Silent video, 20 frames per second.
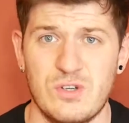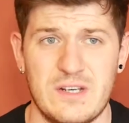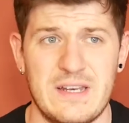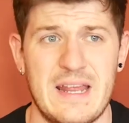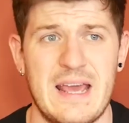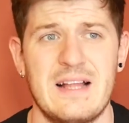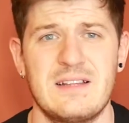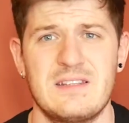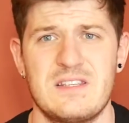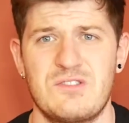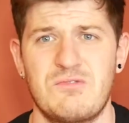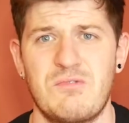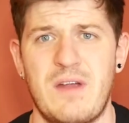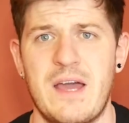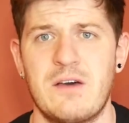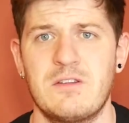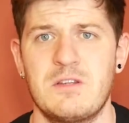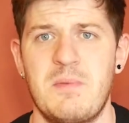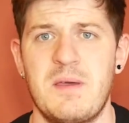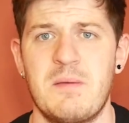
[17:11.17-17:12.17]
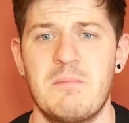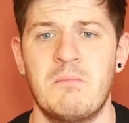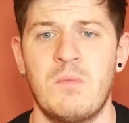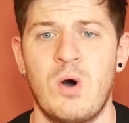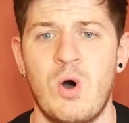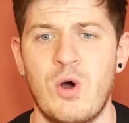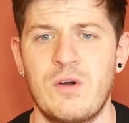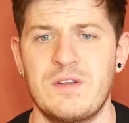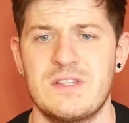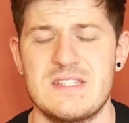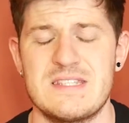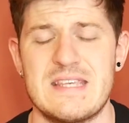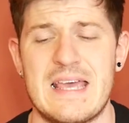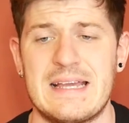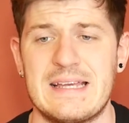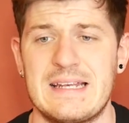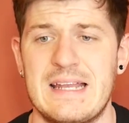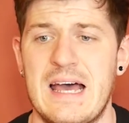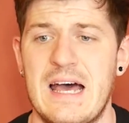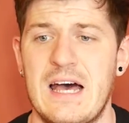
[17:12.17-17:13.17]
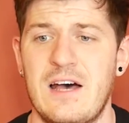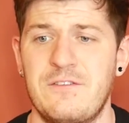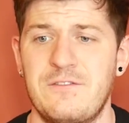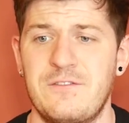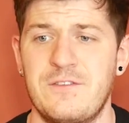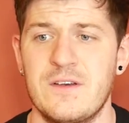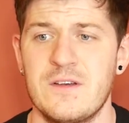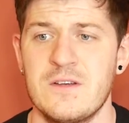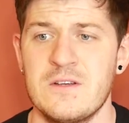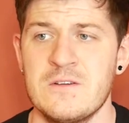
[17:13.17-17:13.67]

and held his ground a bit more in the second half.